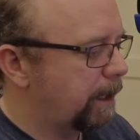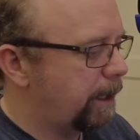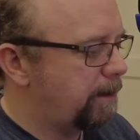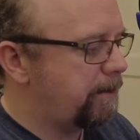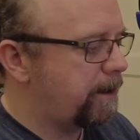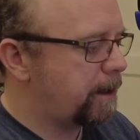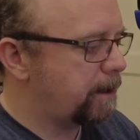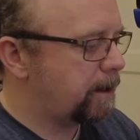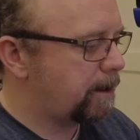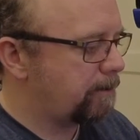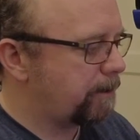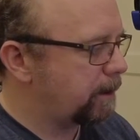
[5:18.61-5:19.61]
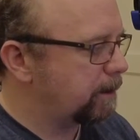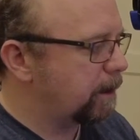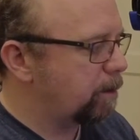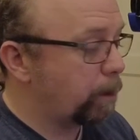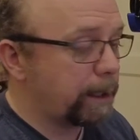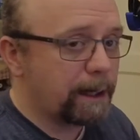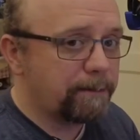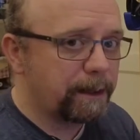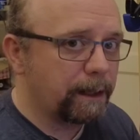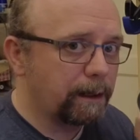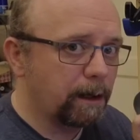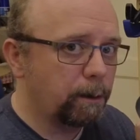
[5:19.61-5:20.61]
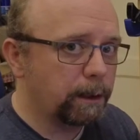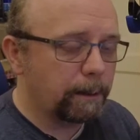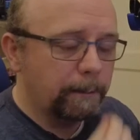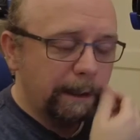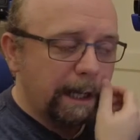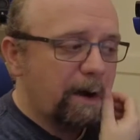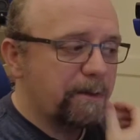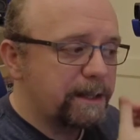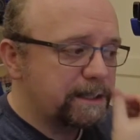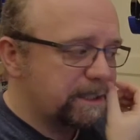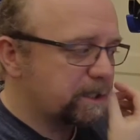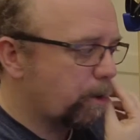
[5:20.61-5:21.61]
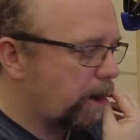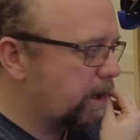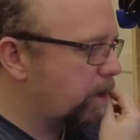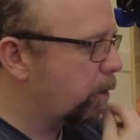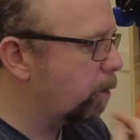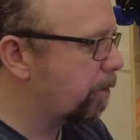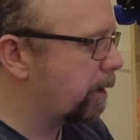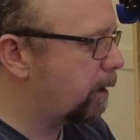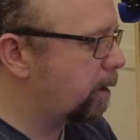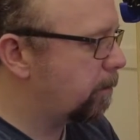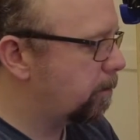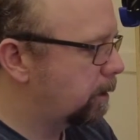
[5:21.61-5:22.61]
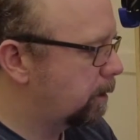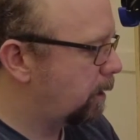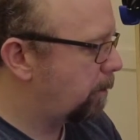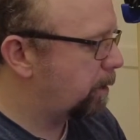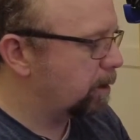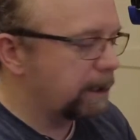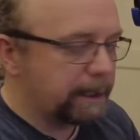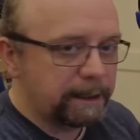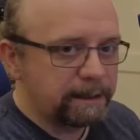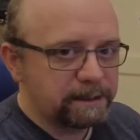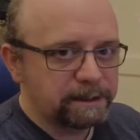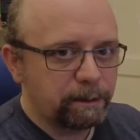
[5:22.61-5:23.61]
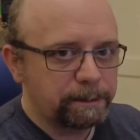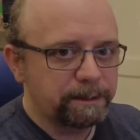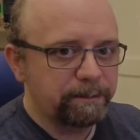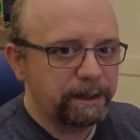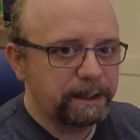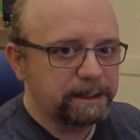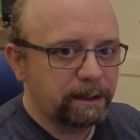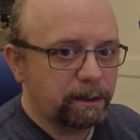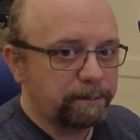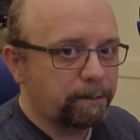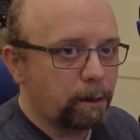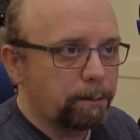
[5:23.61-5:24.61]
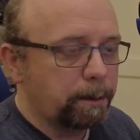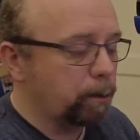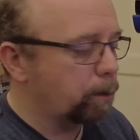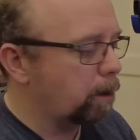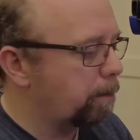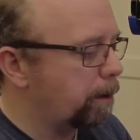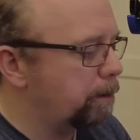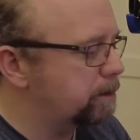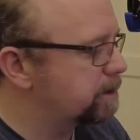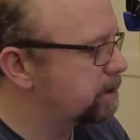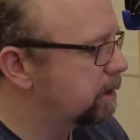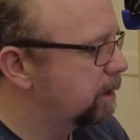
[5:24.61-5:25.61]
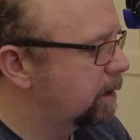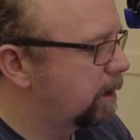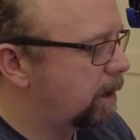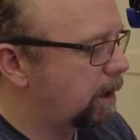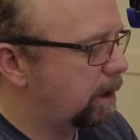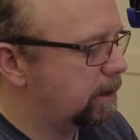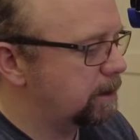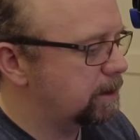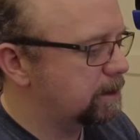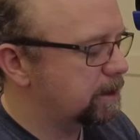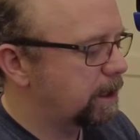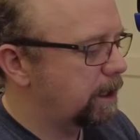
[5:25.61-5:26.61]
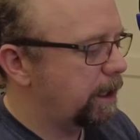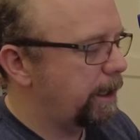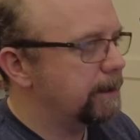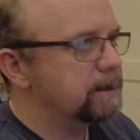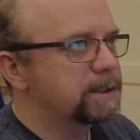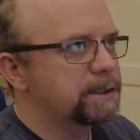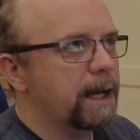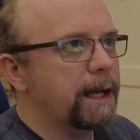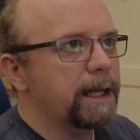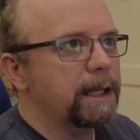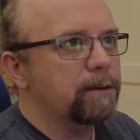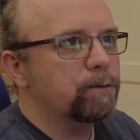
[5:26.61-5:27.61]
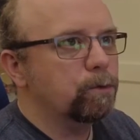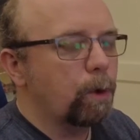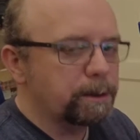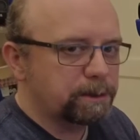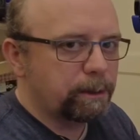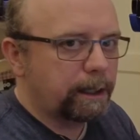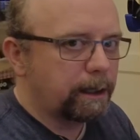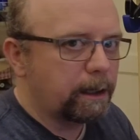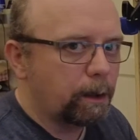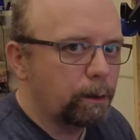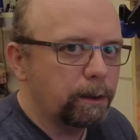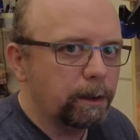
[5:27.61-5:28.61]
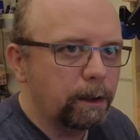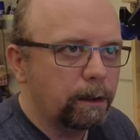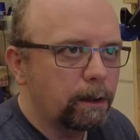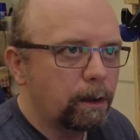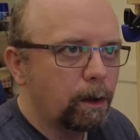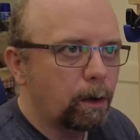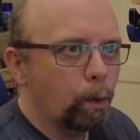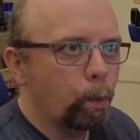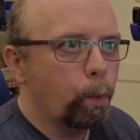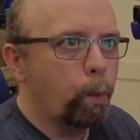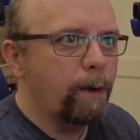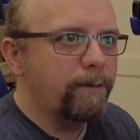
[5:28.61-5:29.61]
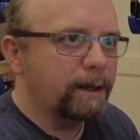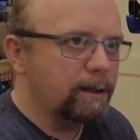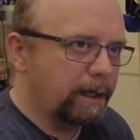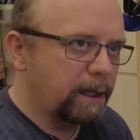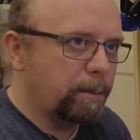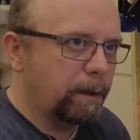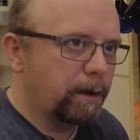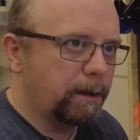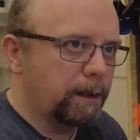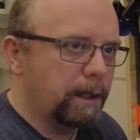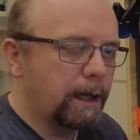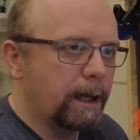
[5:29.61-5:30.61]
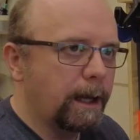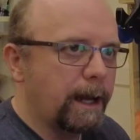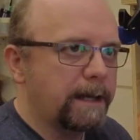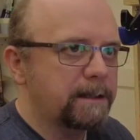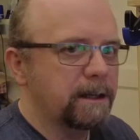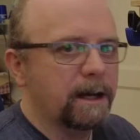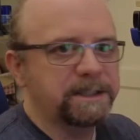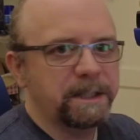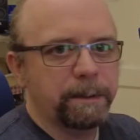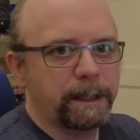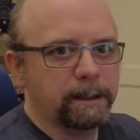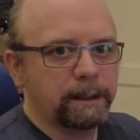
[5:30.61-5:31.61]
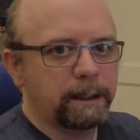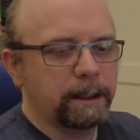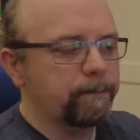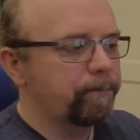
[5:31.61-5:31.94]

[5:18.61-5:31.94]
And then finally we have the encoder. Now this is quite cool. I'll put a link in the description for this. I got it from Cool Components, and it's a rotary encoder with a click button and an RGB LED.